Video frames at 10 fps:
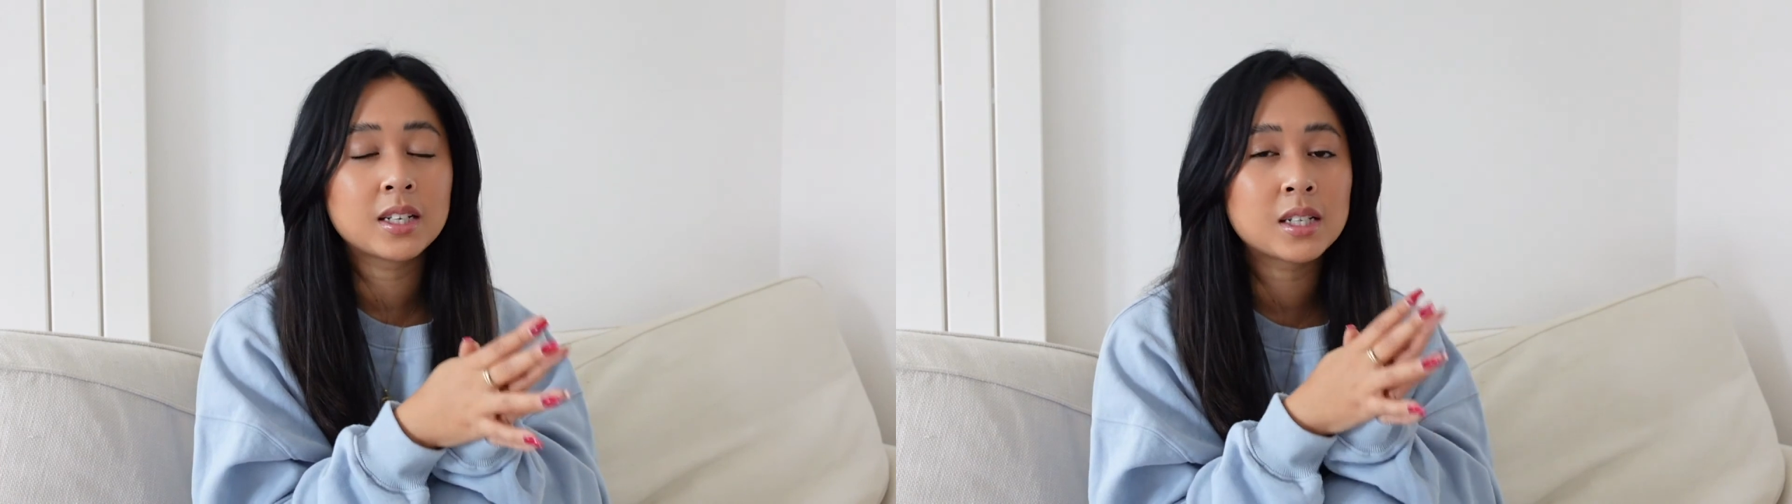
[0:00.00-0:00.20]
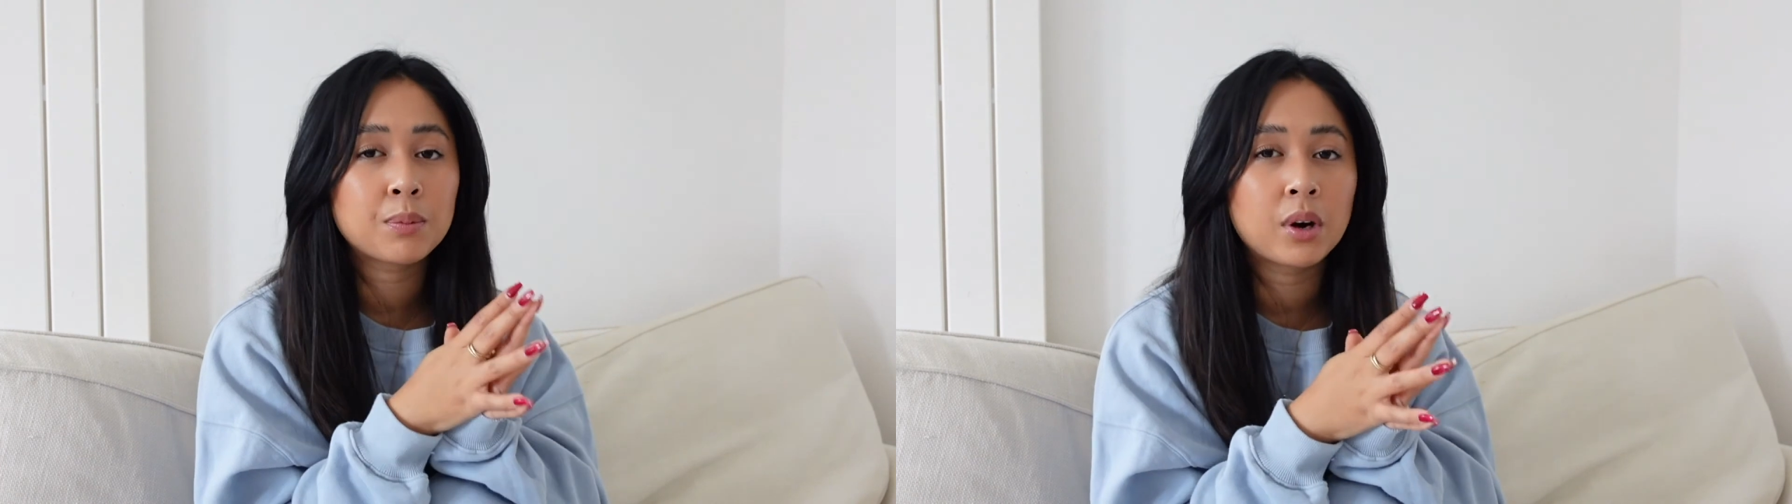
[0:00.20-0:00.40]

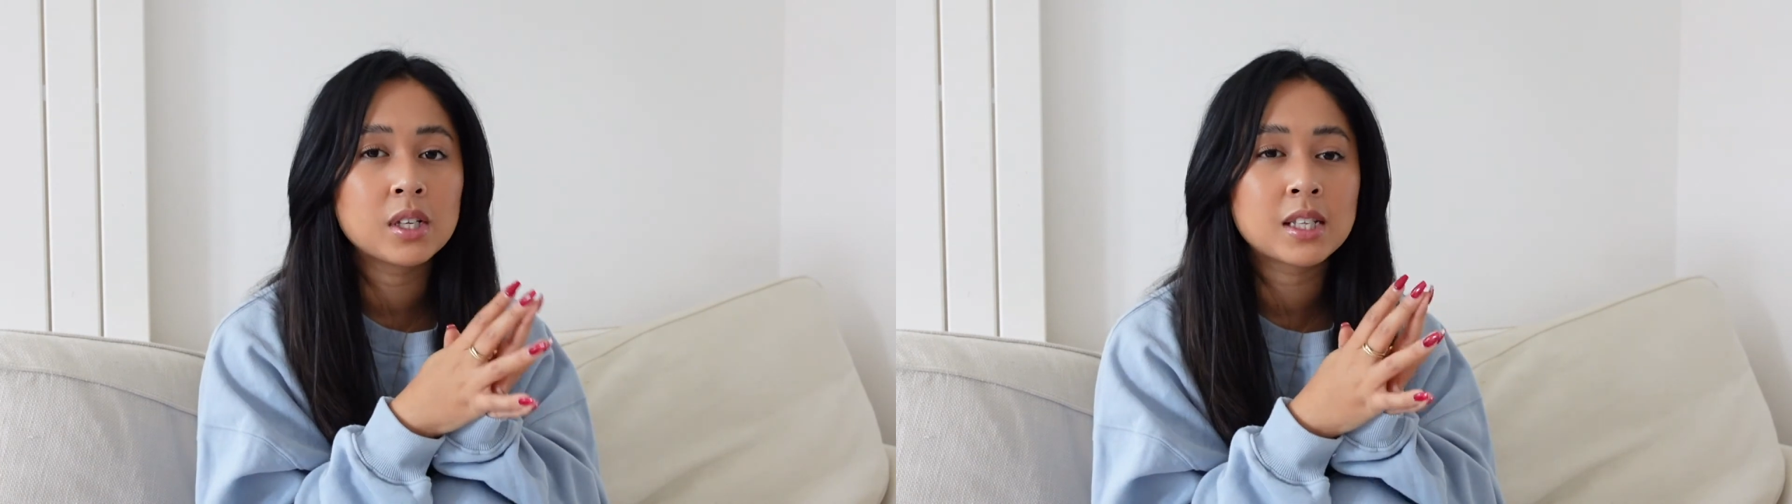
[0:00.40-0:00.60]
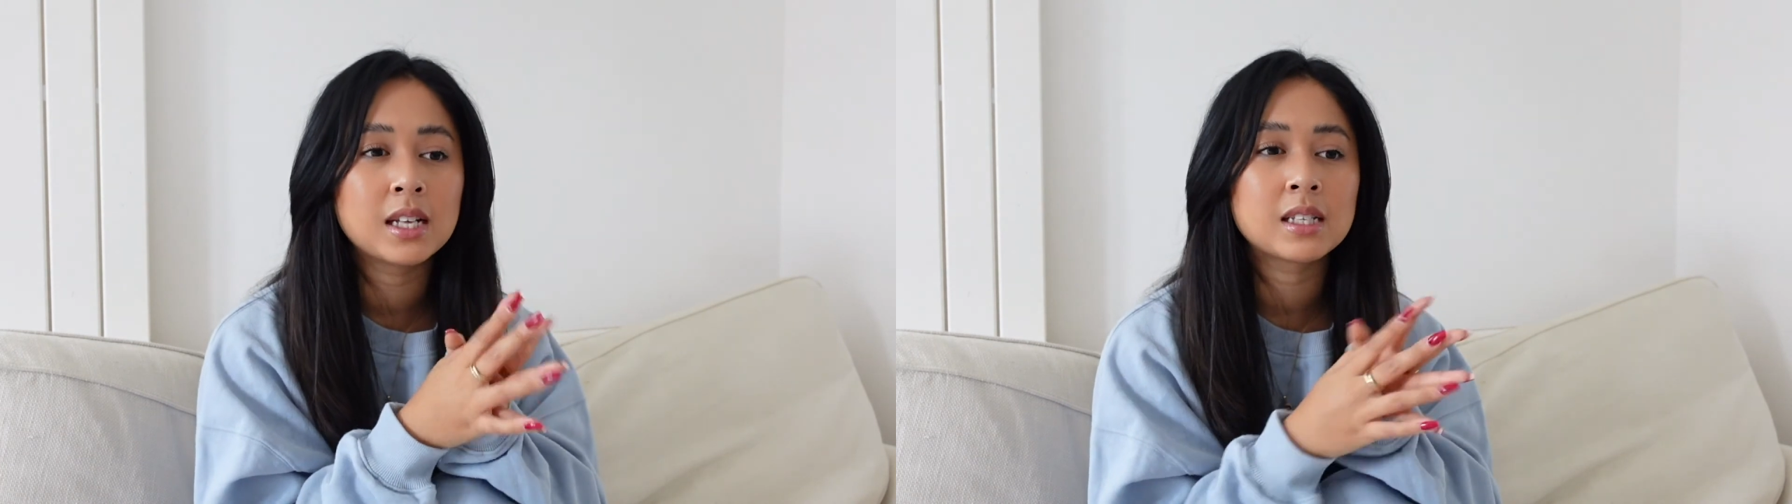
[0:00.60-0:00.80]
editing
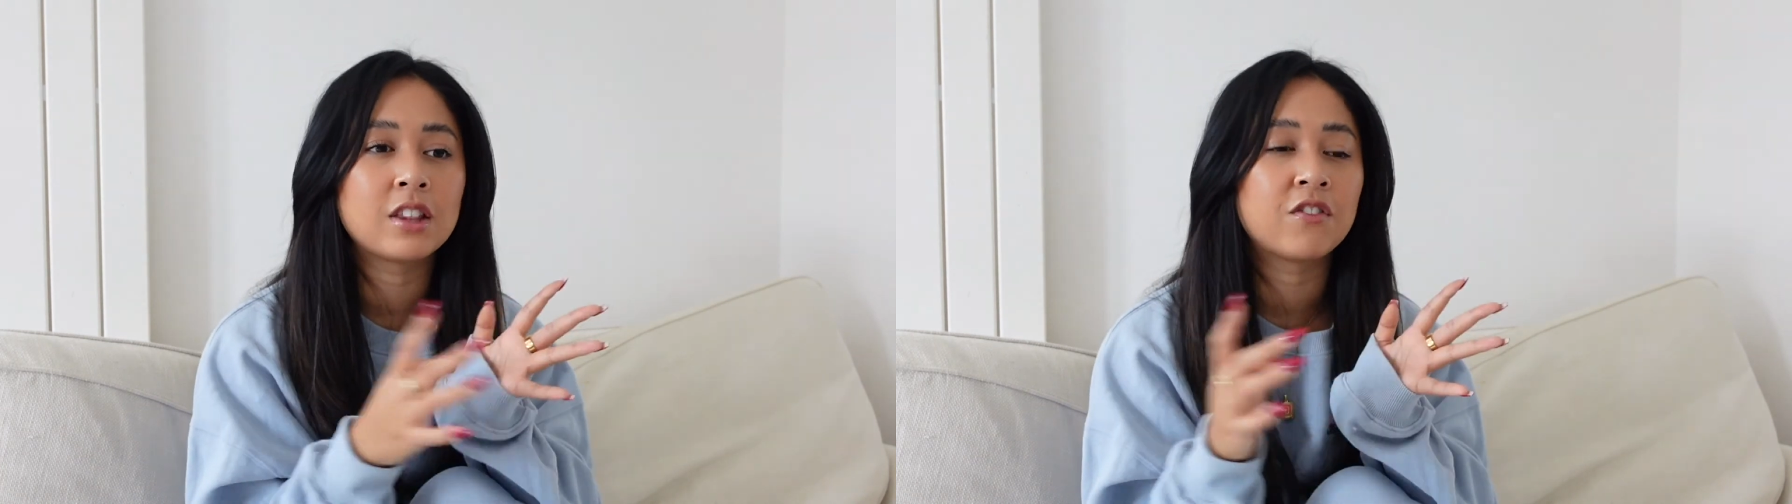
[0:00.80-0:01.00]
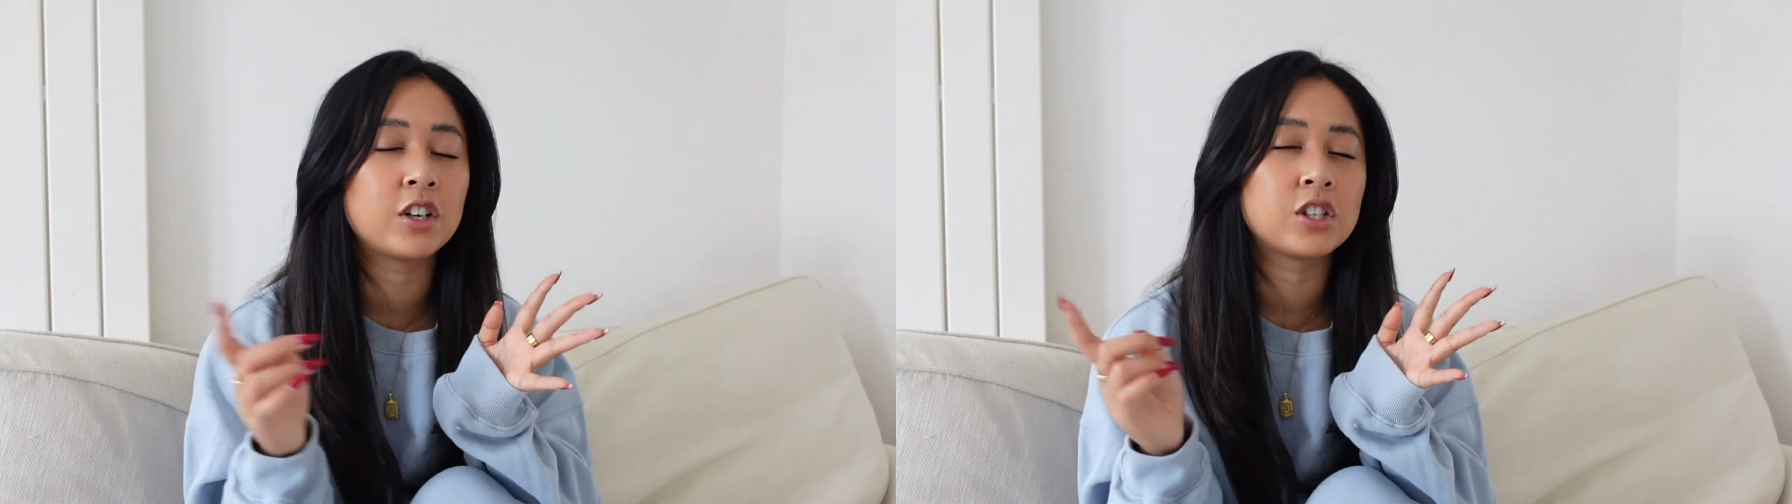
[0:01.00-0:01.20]
process.
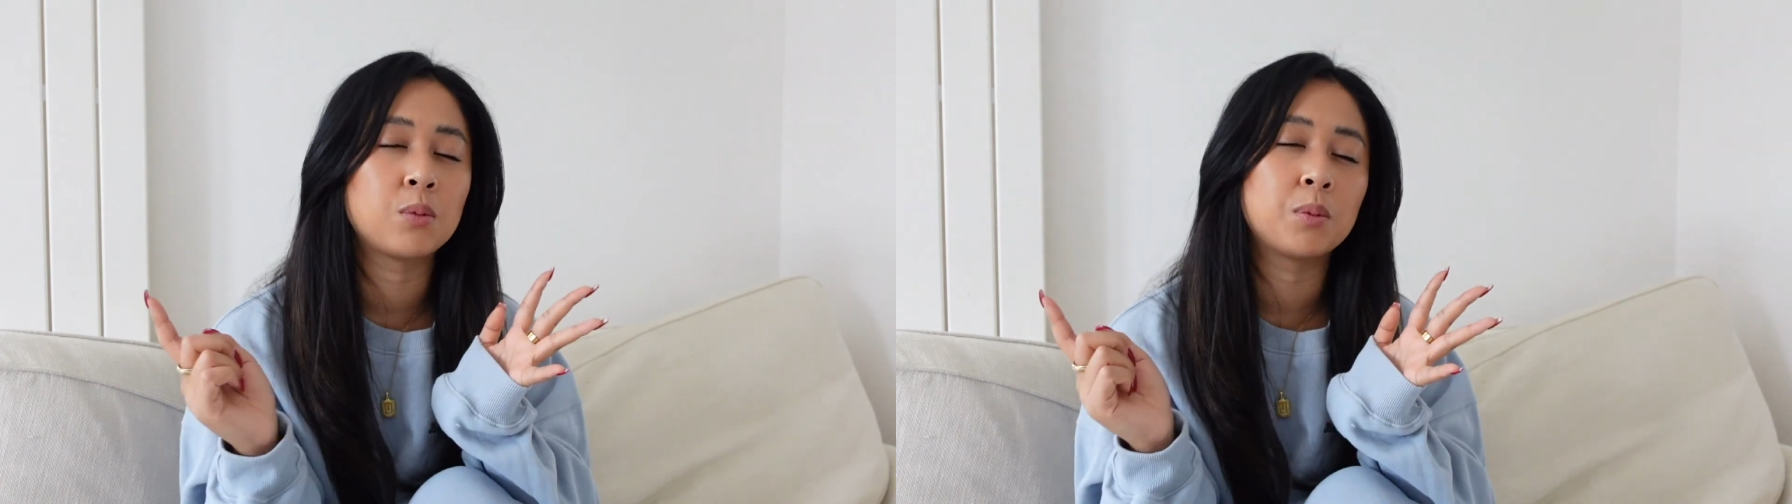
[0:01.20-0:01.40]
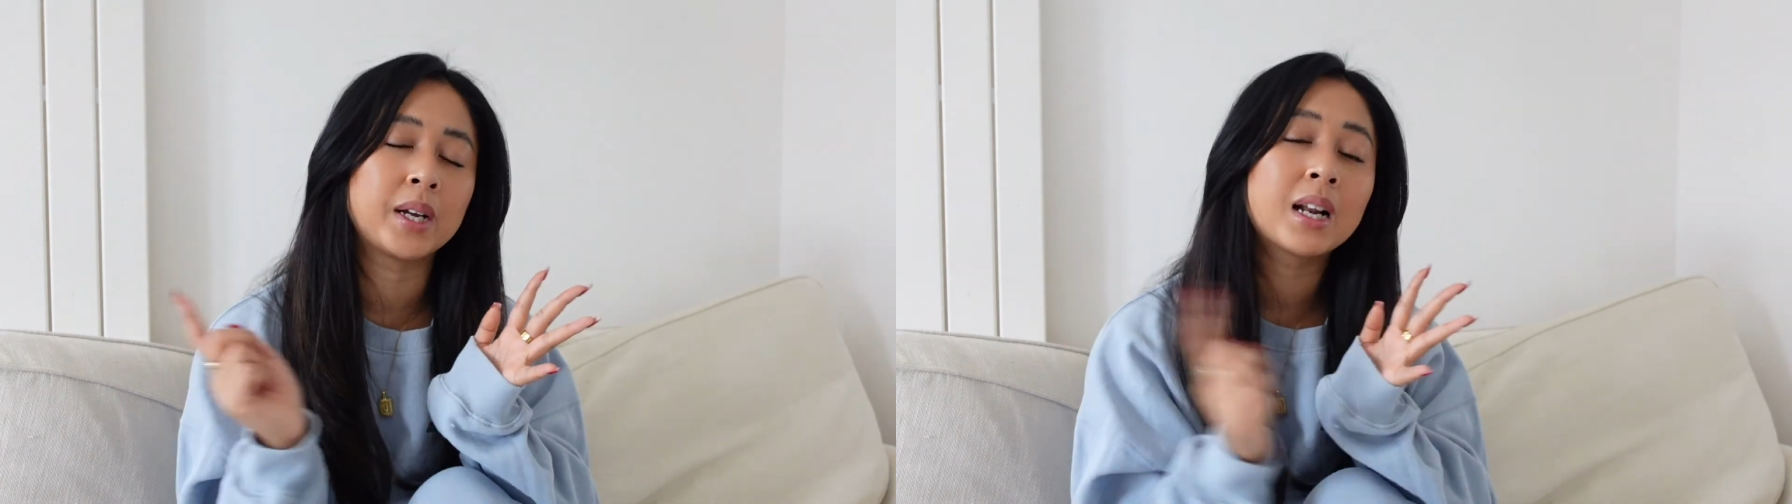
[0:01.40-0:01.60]
Like the
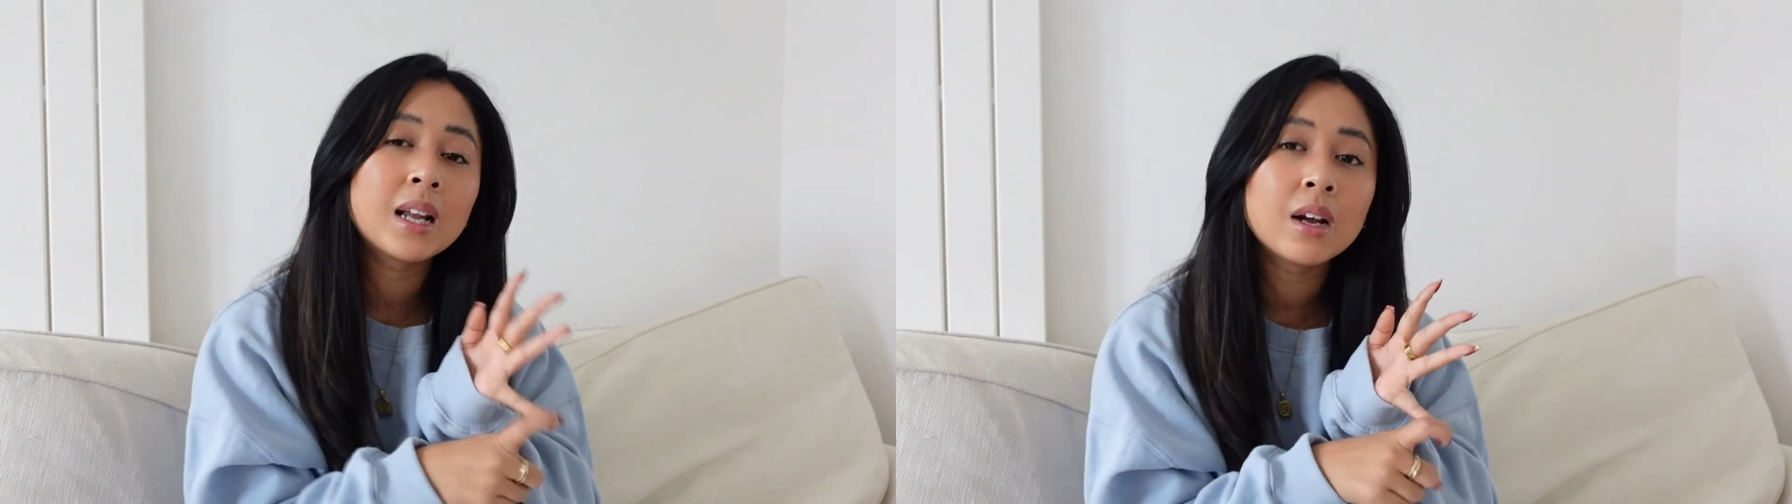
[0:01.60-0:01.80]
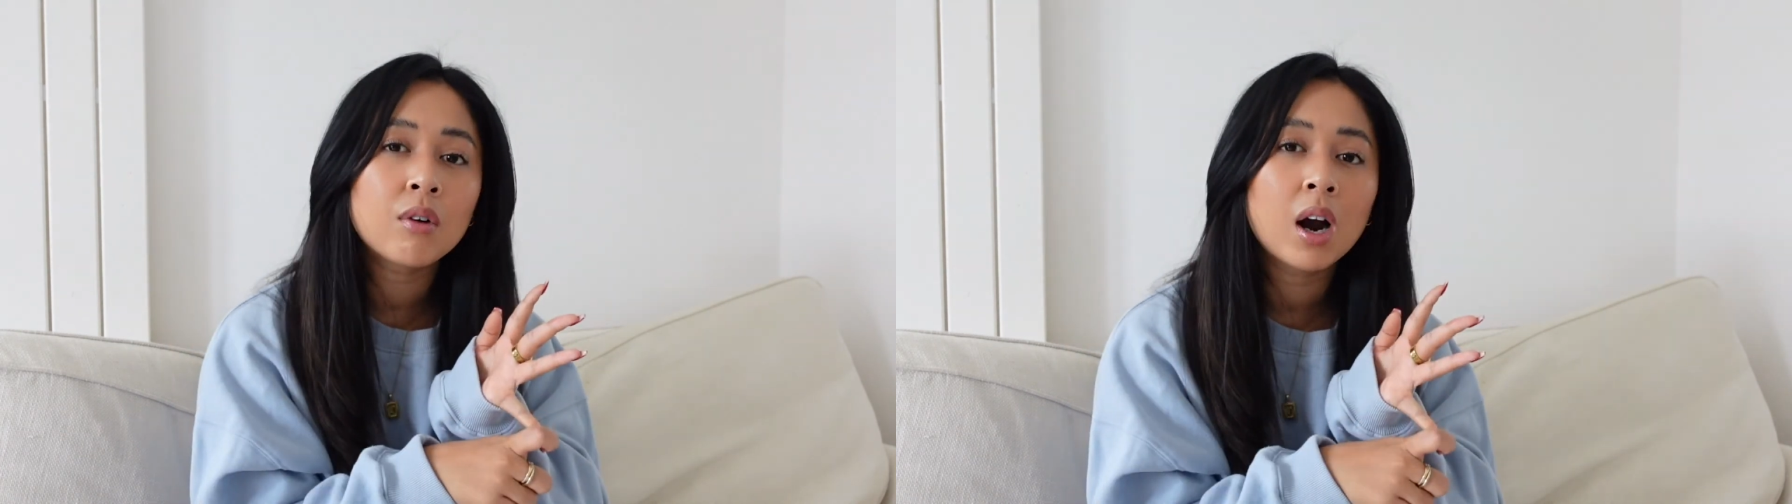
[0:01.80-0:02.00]
photo will be
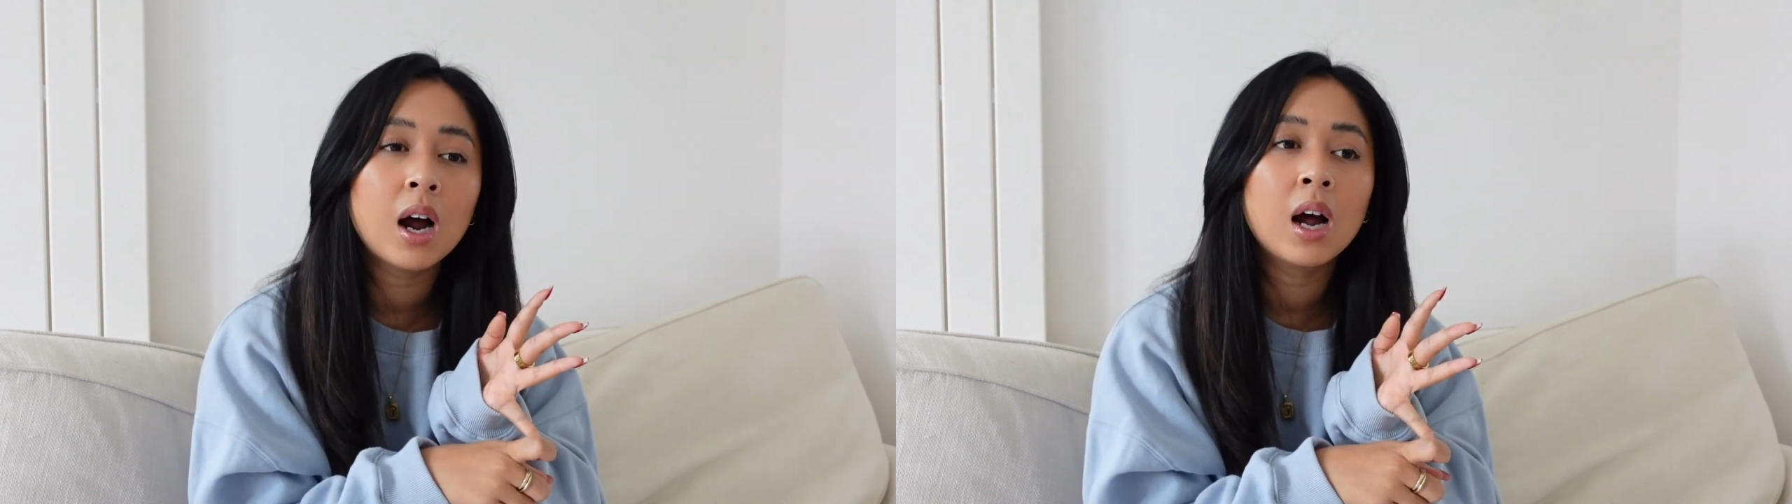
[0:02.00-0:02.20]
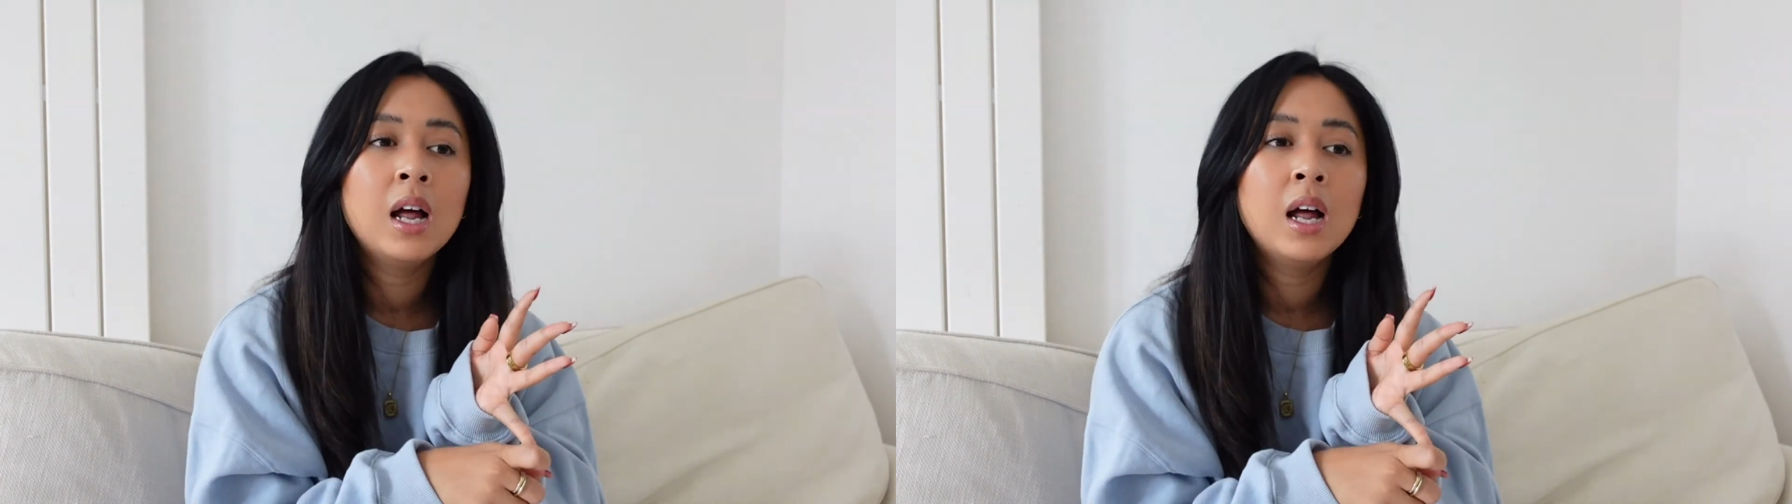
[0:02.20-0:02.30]
clearer,